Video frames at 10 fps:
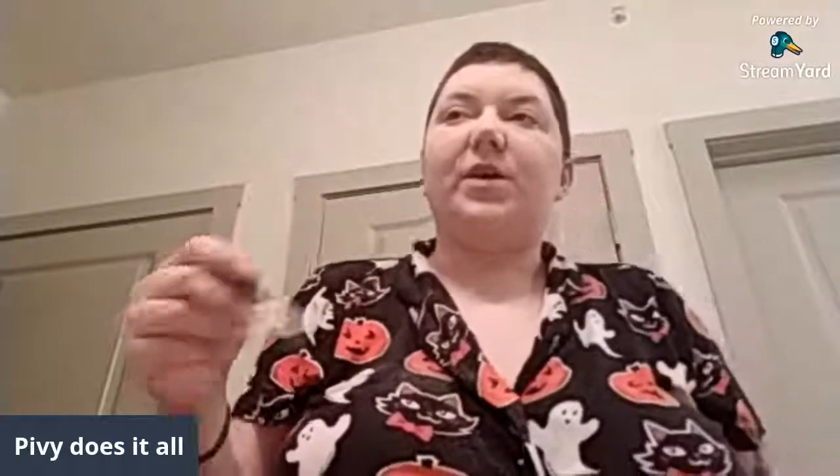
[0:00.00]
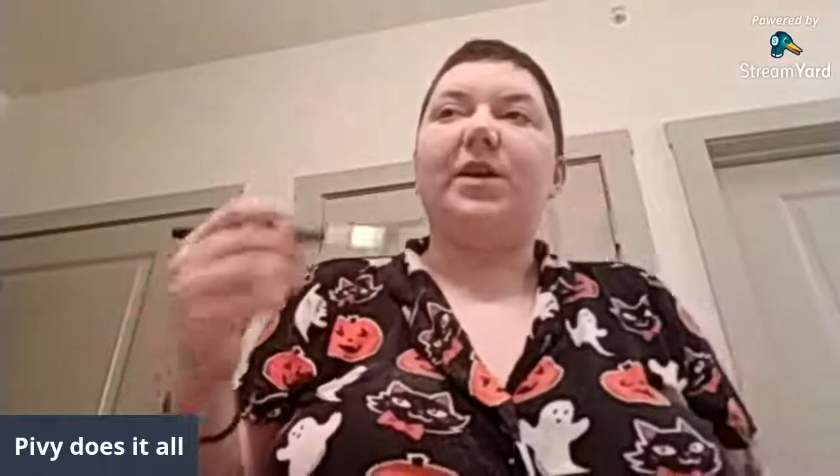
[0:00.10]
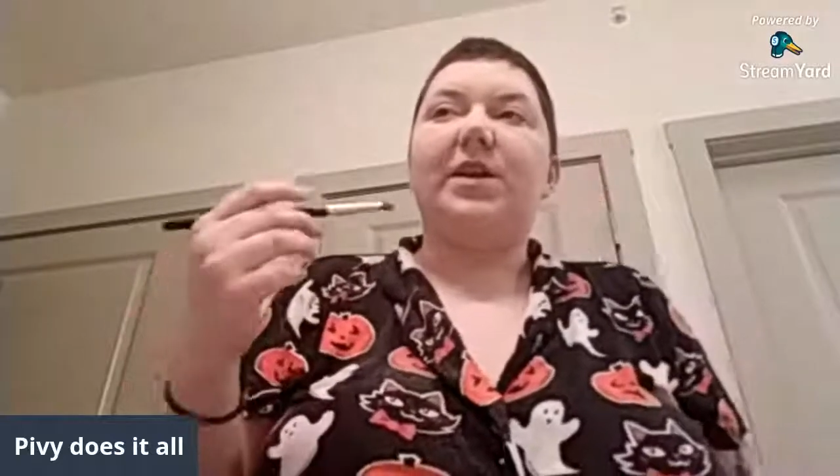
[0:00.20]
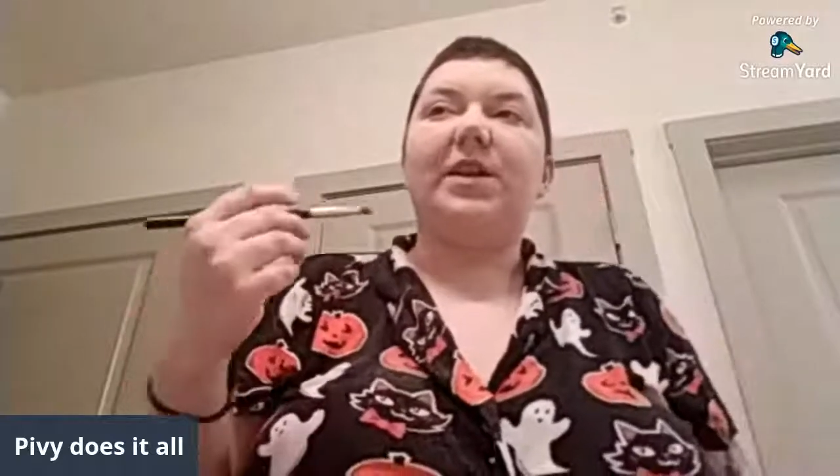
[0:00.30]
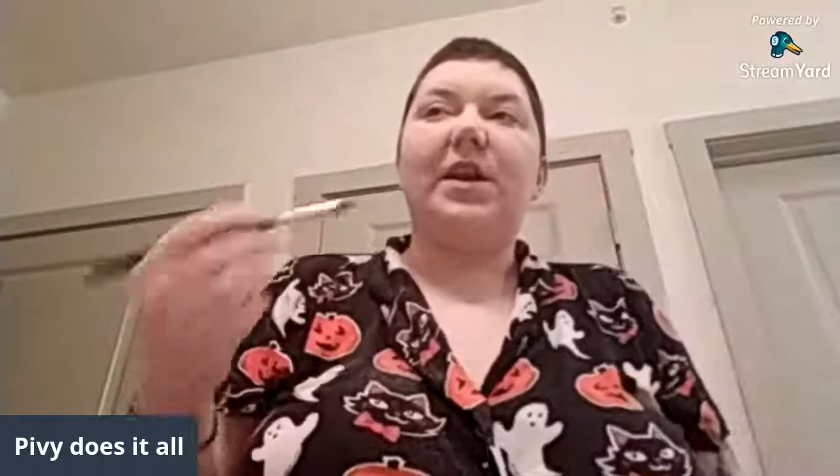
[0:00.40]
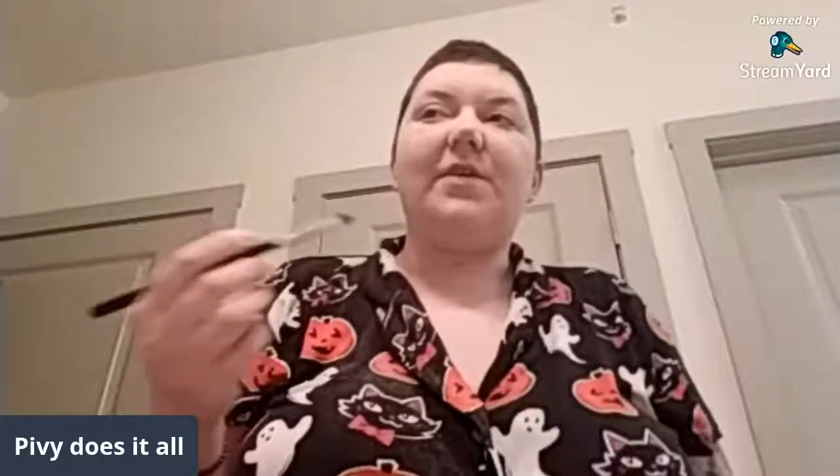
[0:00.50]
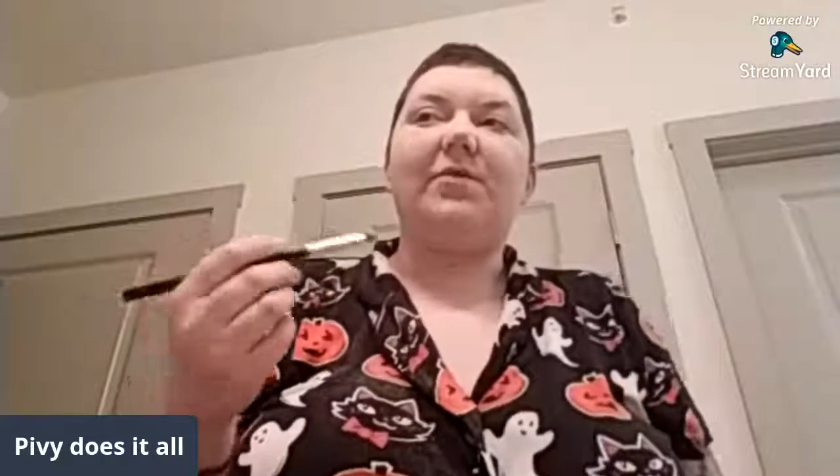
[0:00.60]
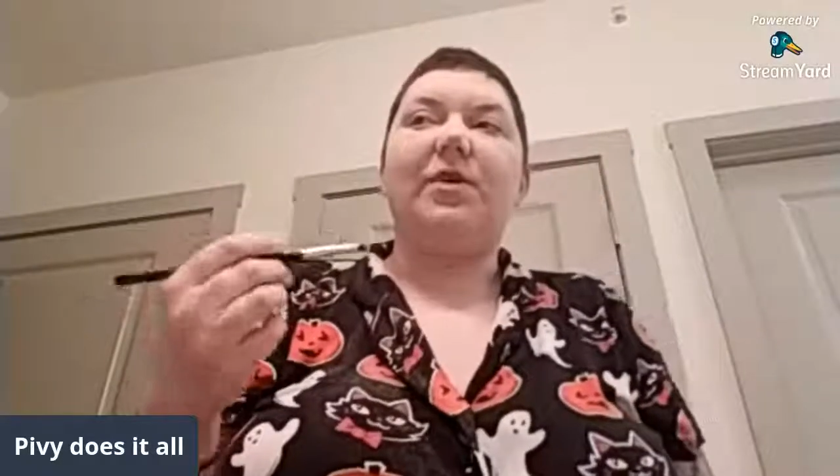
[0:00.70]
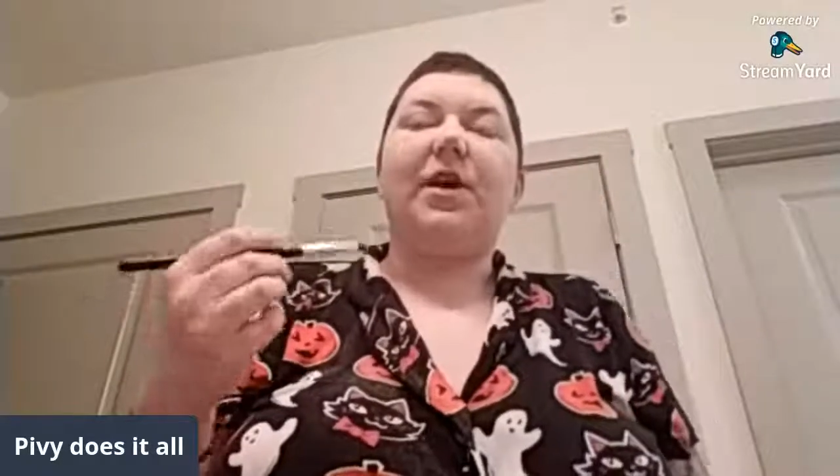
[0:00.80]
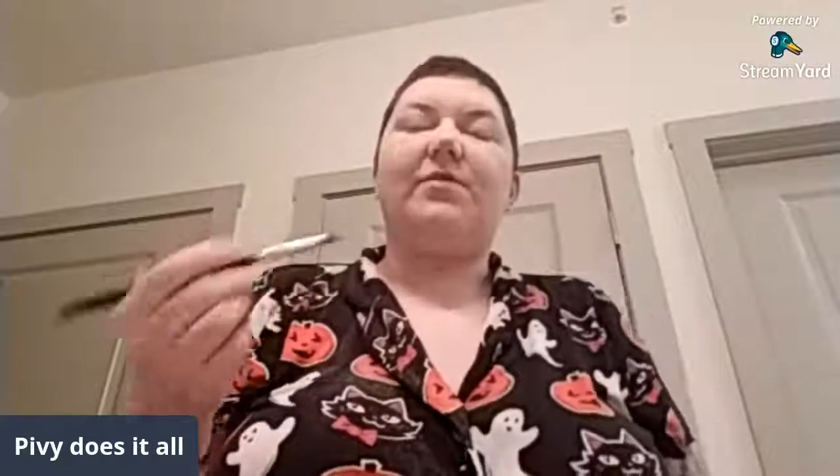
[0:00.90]
and I
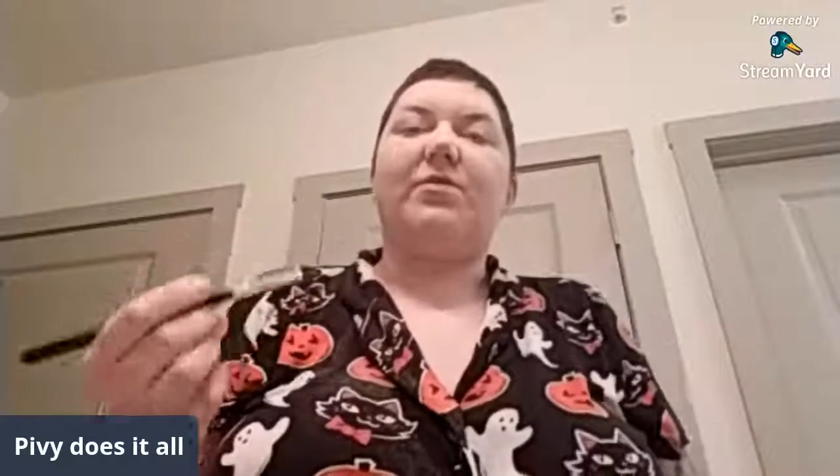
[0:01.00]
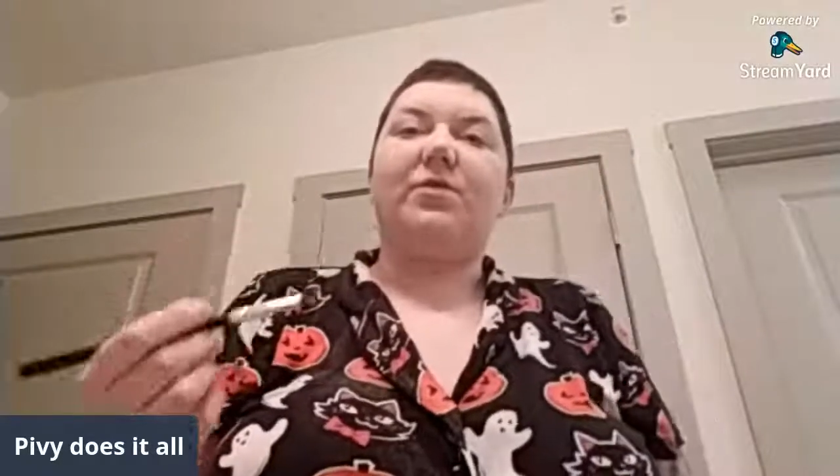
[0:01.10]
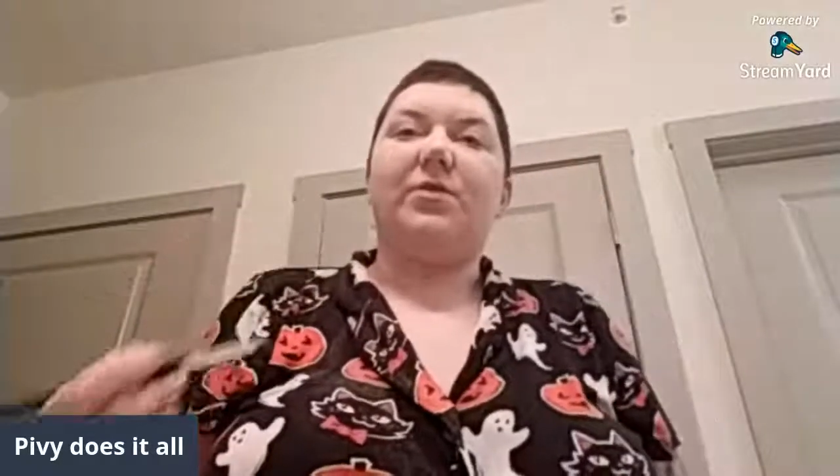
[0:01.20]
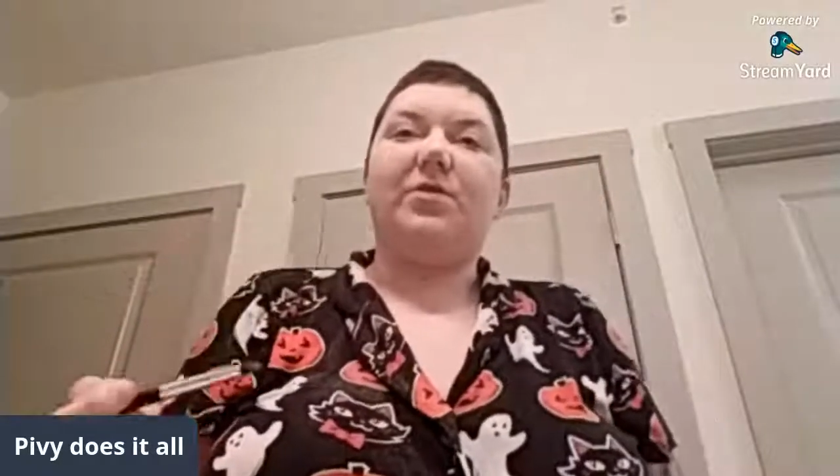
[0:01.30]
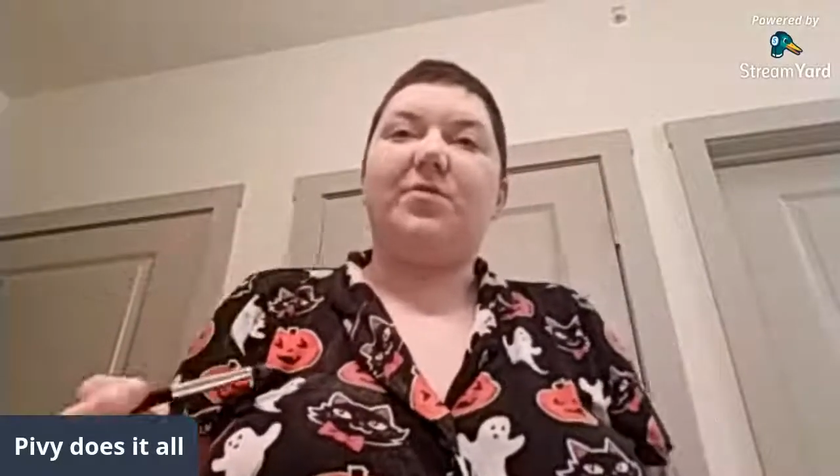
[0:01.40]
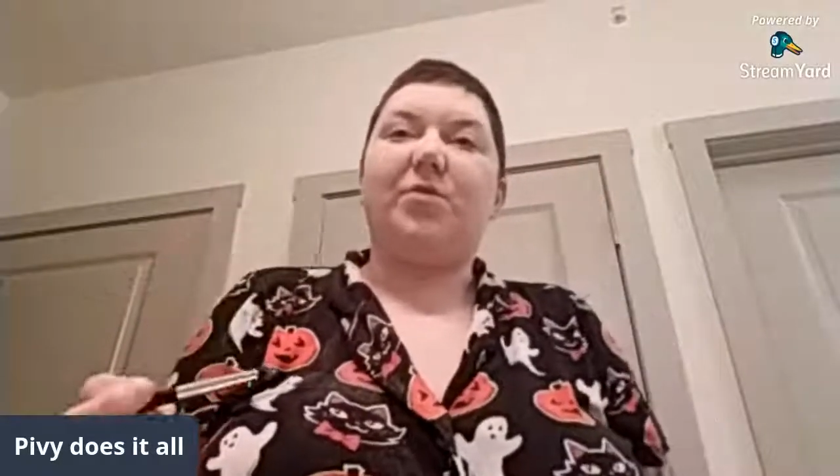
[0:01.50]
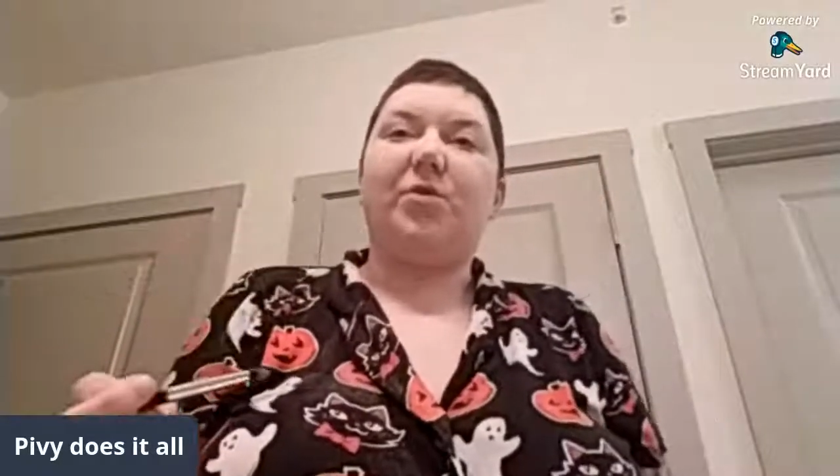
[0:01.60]
never ever use